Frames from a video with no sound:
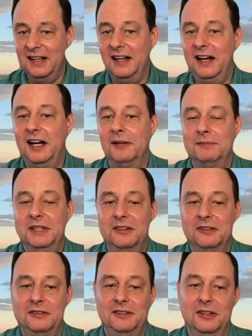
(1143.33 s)
Um, you
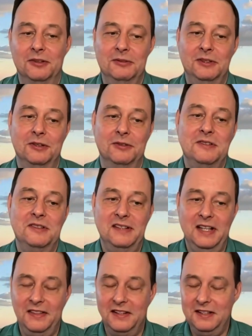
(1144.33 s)
know, don't don't just
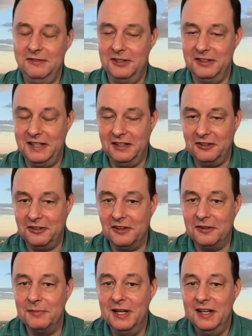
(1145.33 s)
take the default
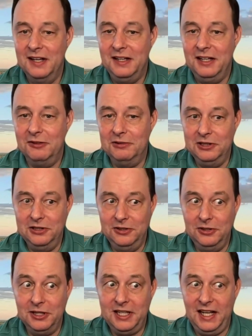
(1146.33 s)
algorithm. You know,
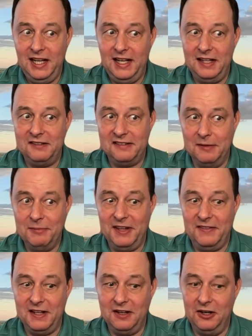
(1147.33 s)
look at
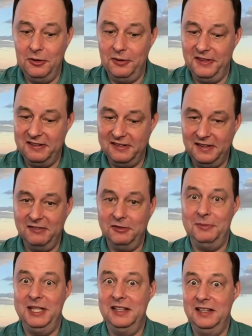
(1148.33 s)
something that oh, this is
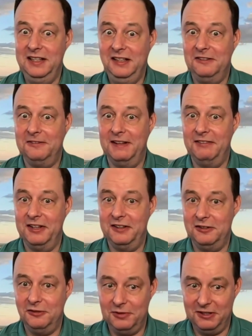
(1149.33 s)
giving me at least
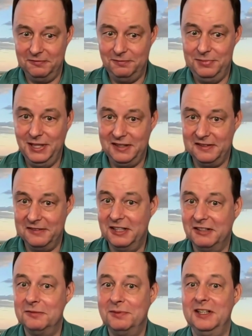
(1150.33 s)
512 bits of
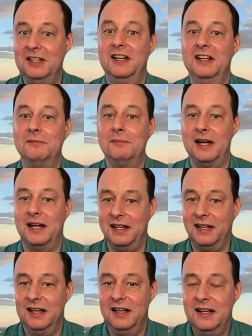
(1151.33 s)
entropy in
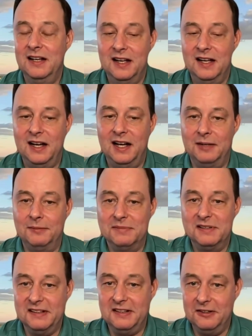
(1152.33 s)
my um,
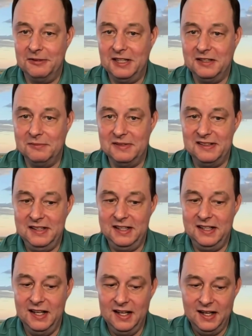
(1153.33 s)
secure random
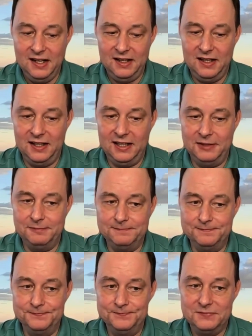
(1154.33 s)
seed,
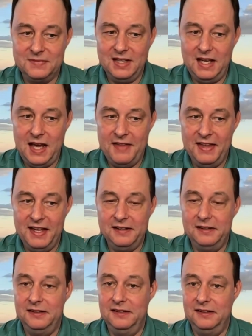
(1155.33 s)
um, and
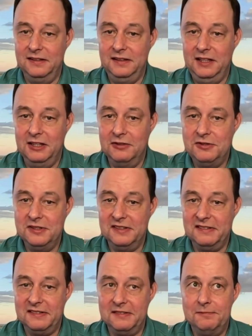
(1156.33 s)
then you know
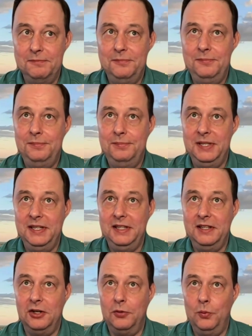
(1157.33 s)
just
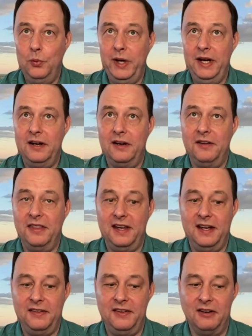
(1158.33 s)
be aware
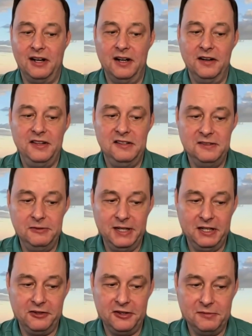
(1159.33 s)
that there are these new
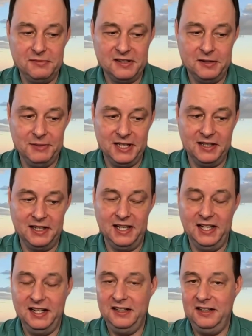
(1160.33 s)
algorithms coming
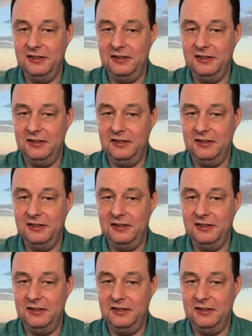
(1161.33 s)
online.